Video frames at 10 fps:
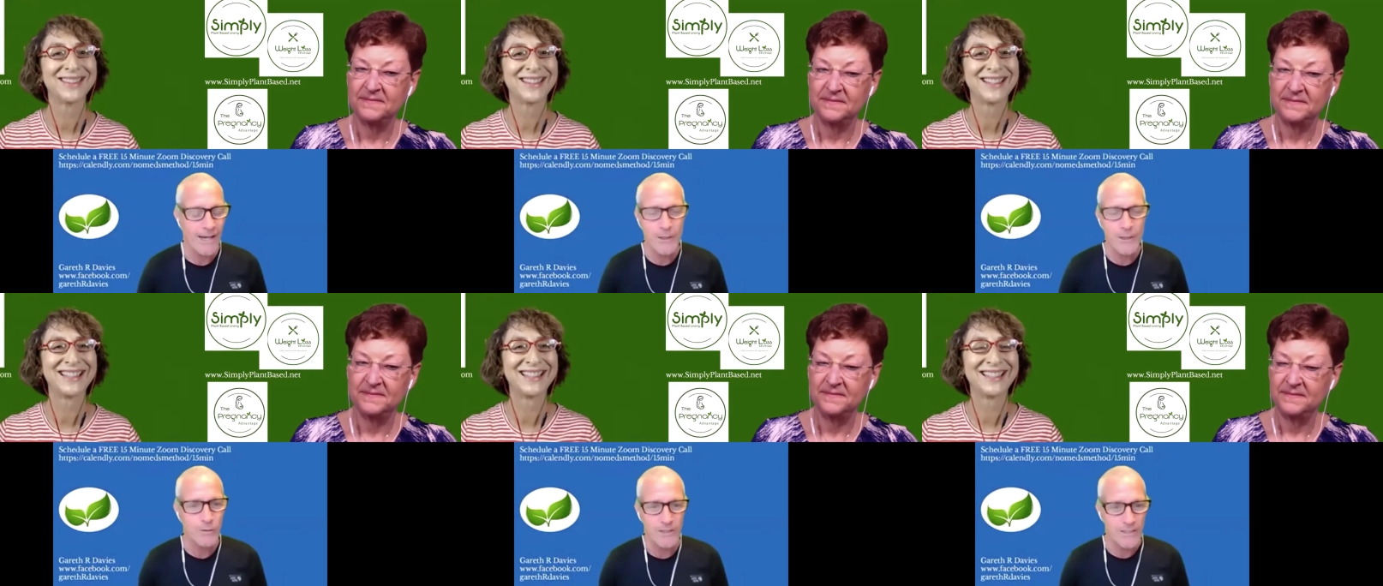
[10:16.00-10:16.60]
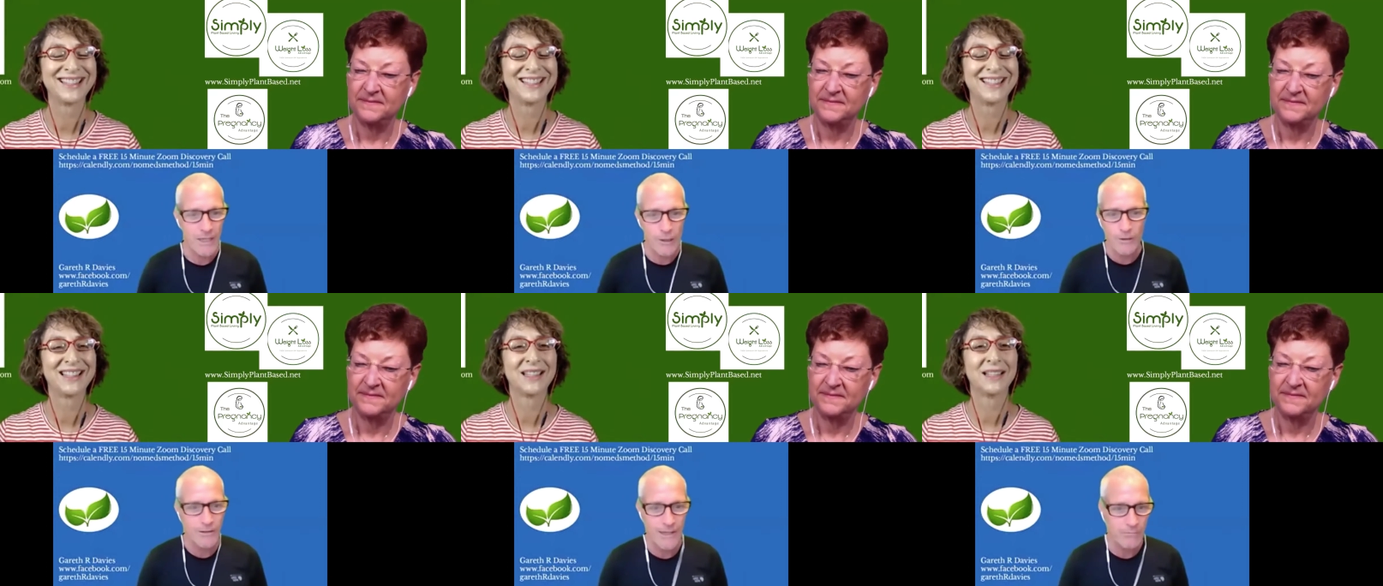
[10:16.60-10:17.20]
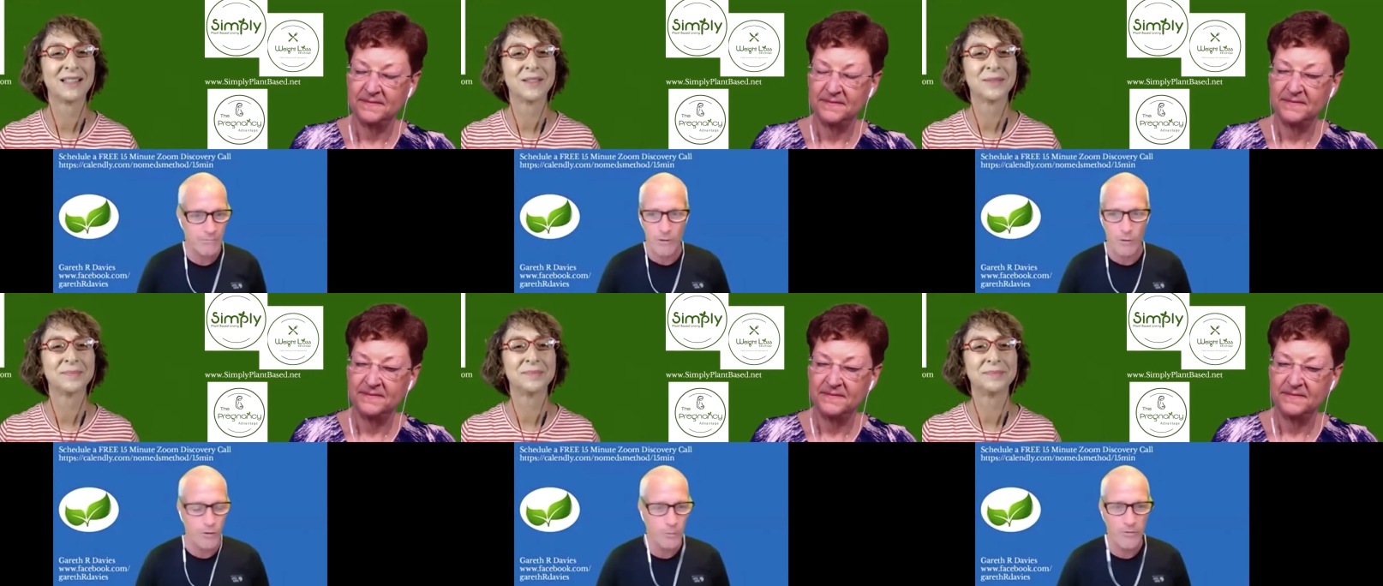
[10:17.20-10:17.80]
Speaker 1: And I noticed, I looked at that, you
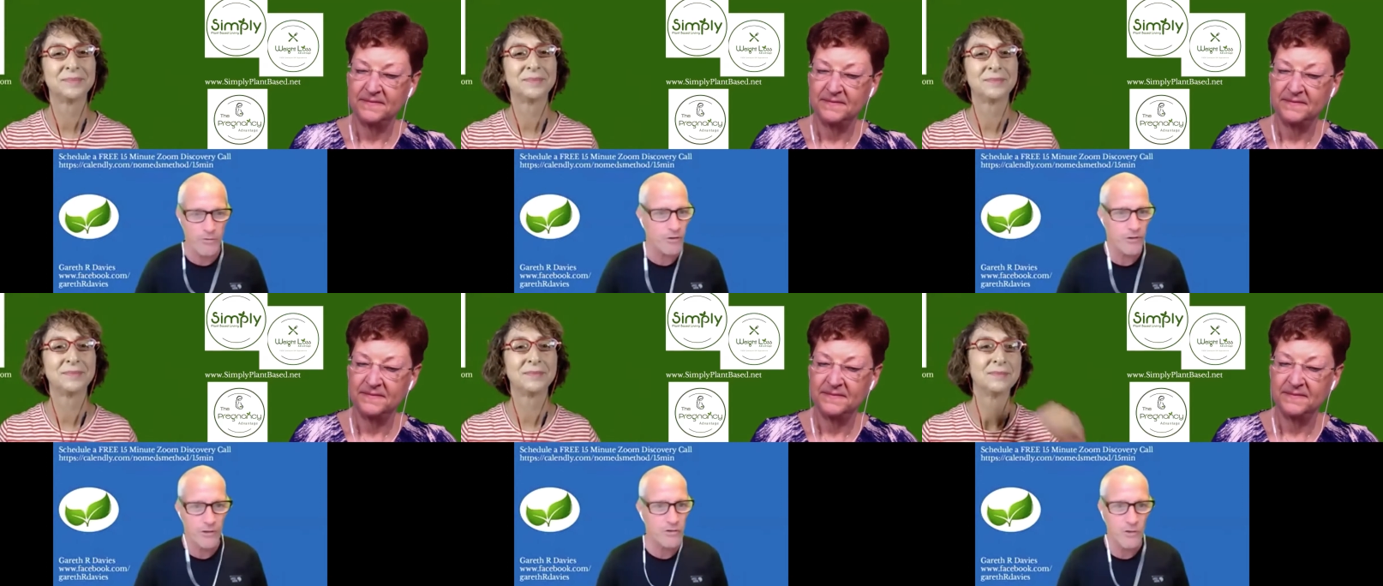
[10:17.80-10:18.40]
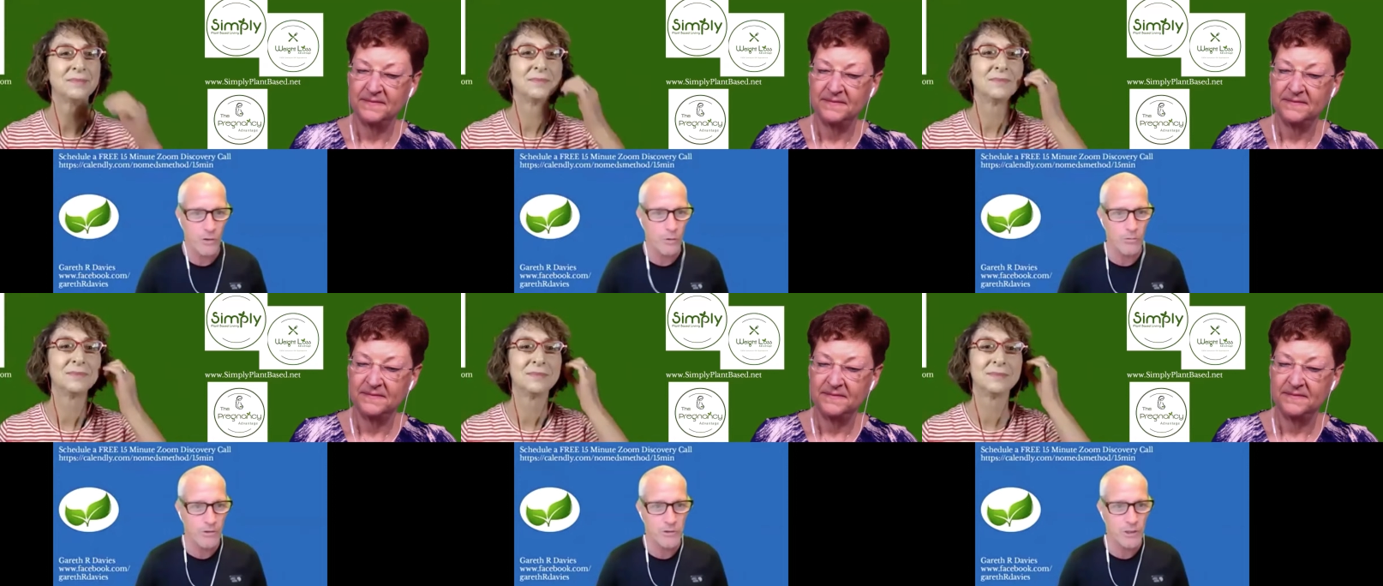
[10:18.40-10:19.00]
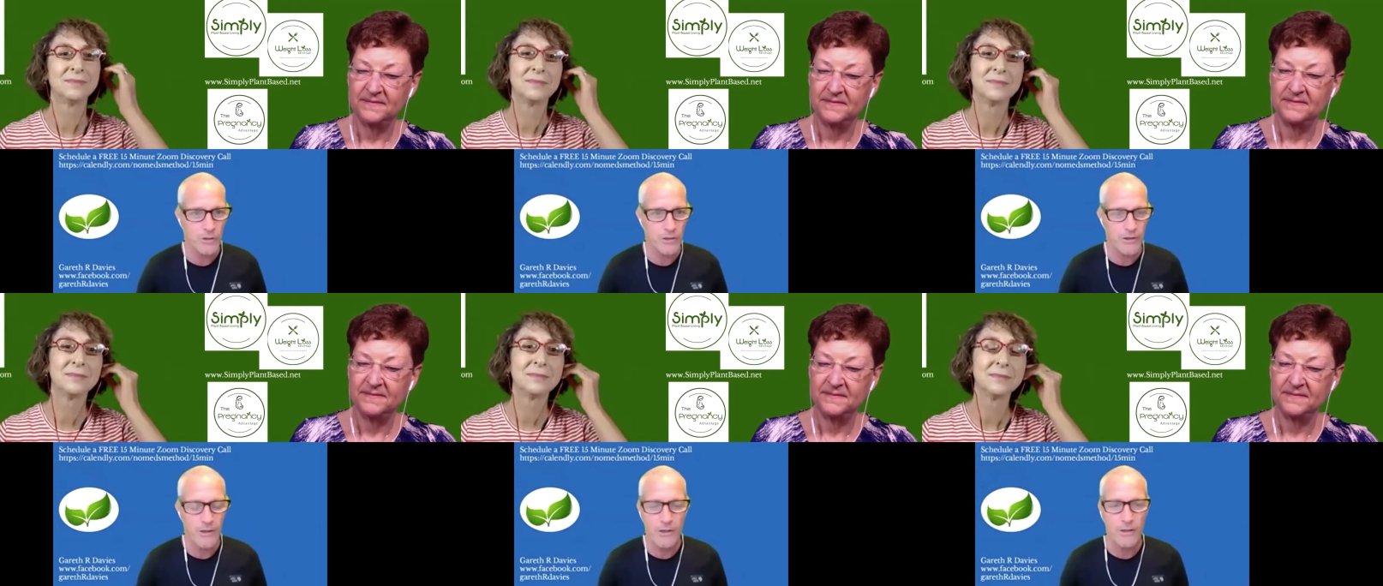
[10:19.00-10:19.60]
know, group of 30 or so
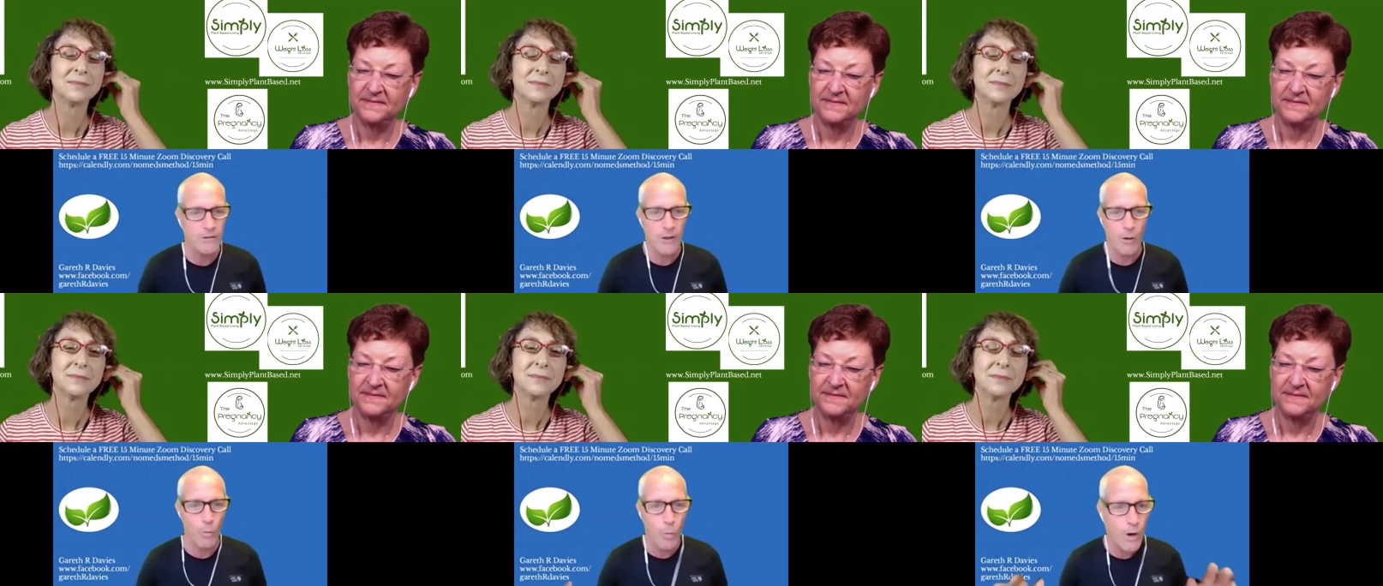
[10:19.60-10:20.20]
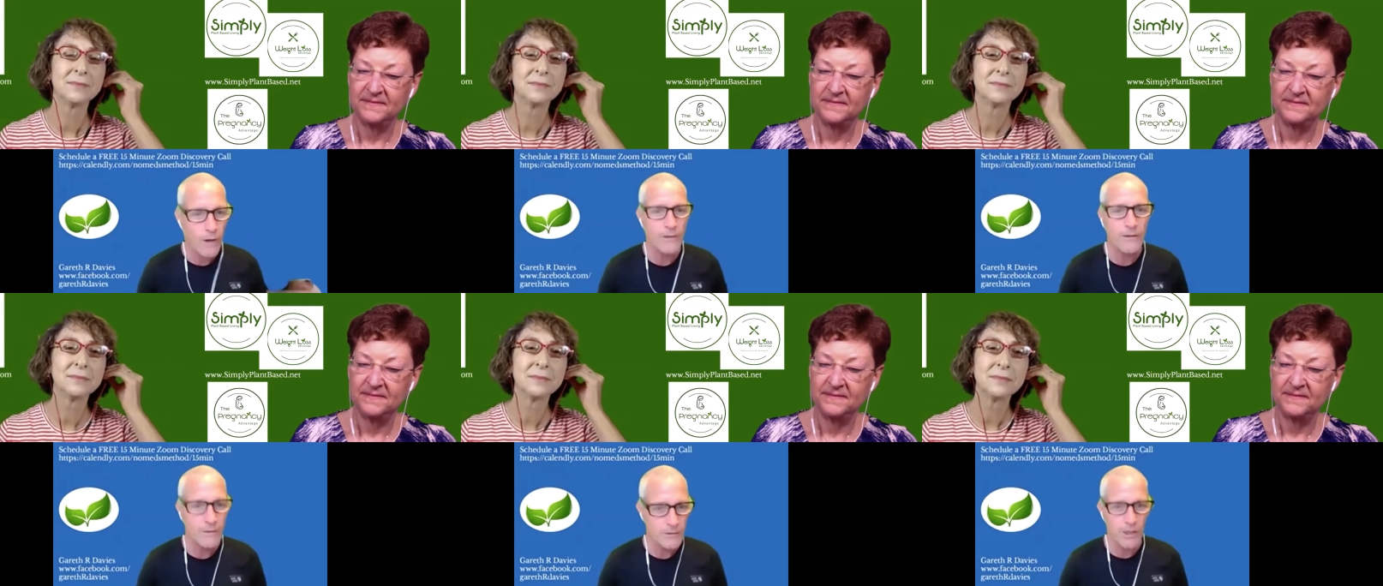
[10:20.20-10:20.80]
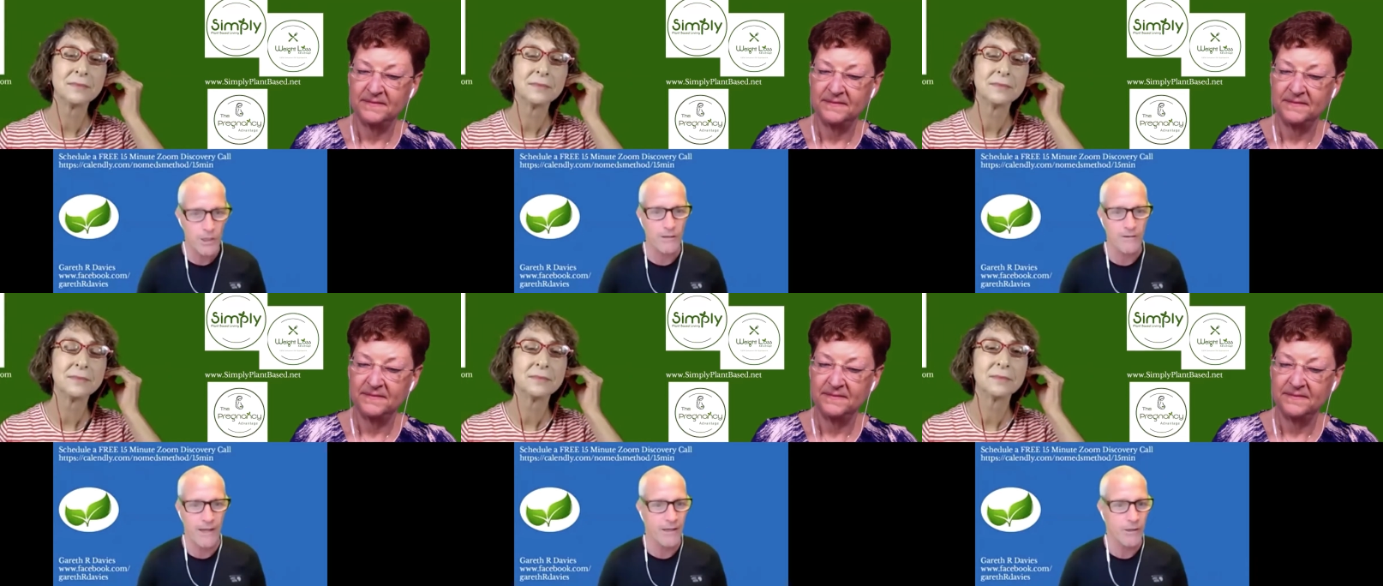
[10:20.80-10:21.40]
children, not one child
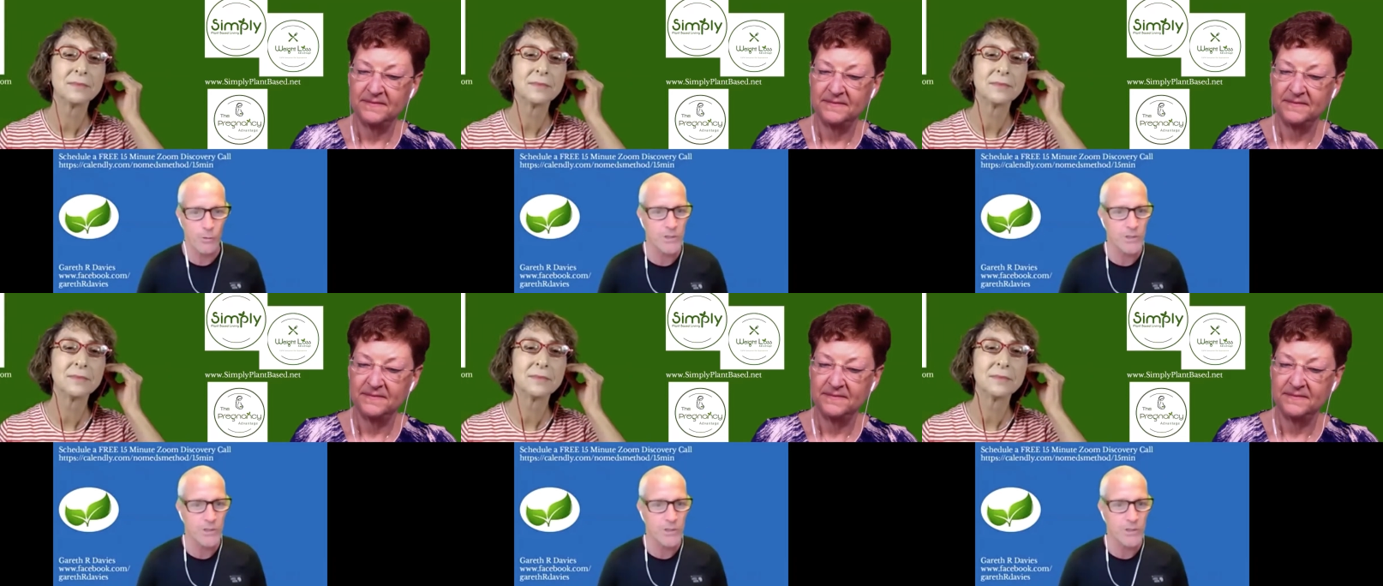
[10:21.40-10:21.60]
there